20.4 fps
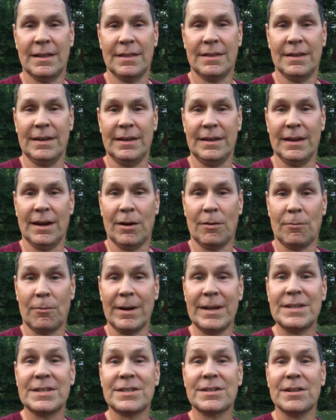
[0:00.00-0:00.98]
the
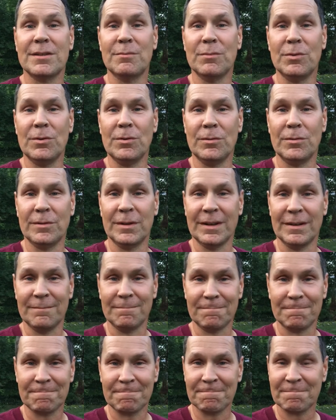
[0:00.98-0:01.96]
race to the moon.
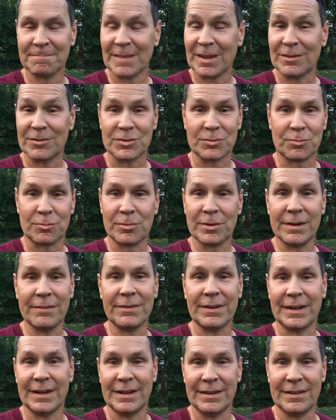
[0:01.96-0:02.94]
And I was
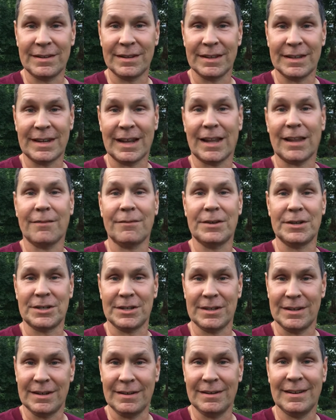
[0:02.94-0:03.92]
riveted to the
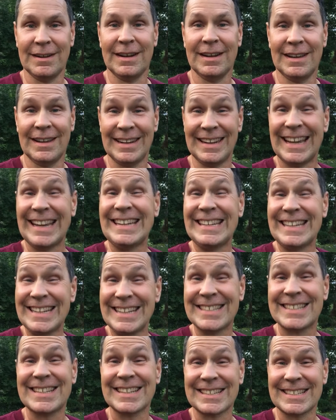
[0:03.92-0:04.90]
television.
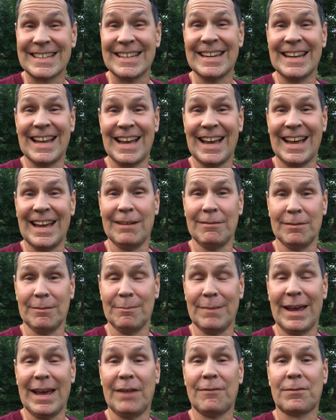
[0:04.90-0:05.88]
1969, when
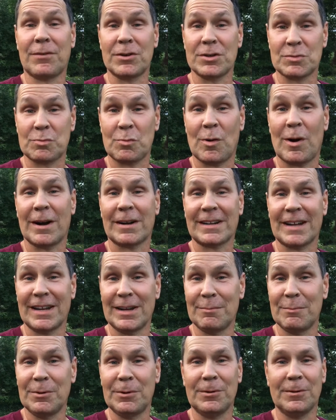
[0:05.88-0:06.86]
man first walked on
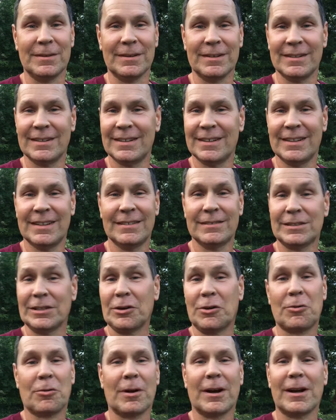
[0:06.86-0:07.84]
the moon. It's
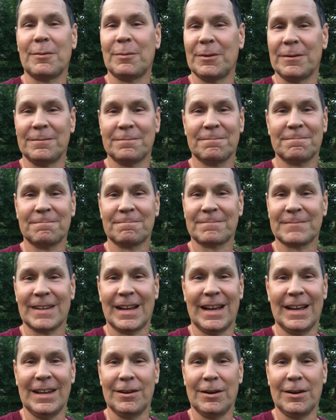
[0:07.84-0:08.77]
incredible. I